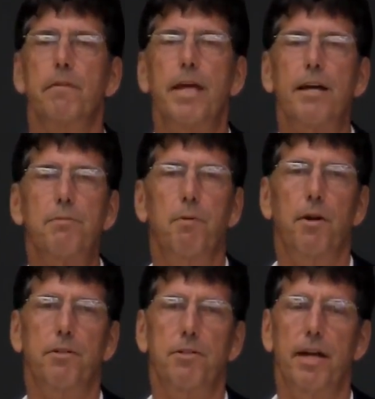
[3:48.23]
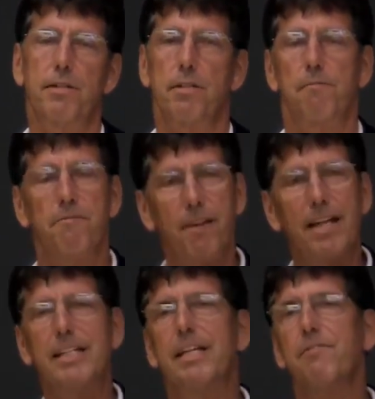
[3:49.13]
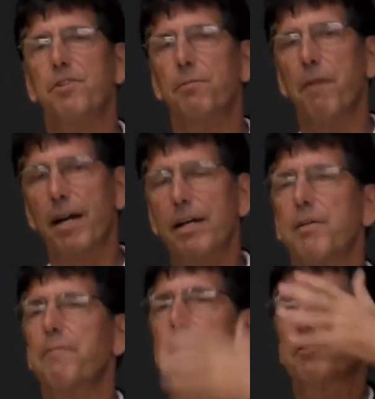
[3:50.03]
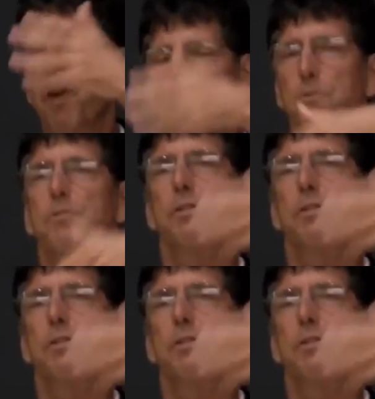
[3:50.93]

textbook says the Fed gives you money, you make loans,